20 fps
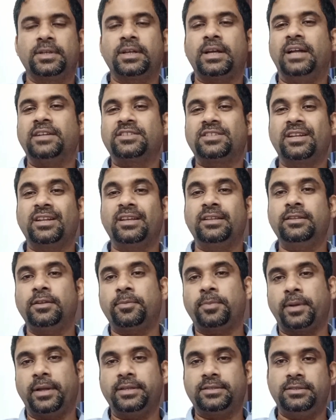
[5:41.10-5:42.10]
considering the
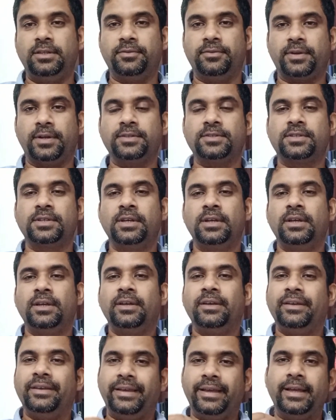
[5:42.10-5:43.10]
price difference,
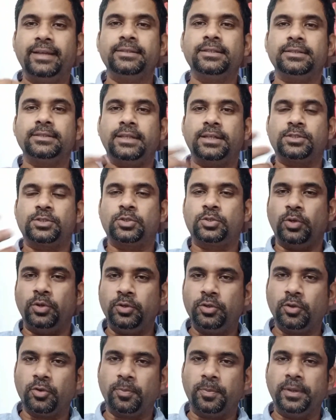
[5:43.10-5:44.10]
either that's
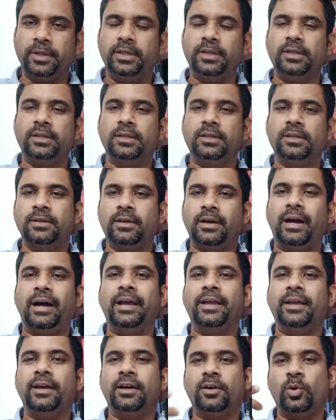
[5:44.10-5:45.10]
20 rupee
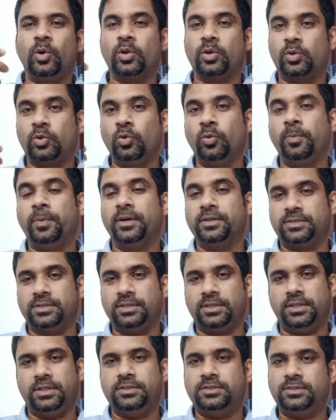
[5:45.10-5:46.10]
higher or
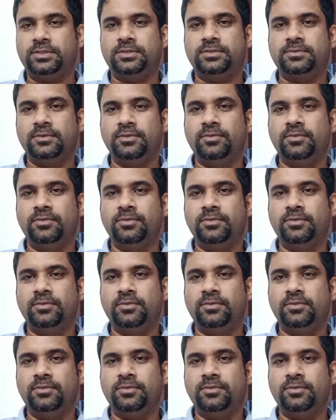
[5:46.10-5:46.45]
2%,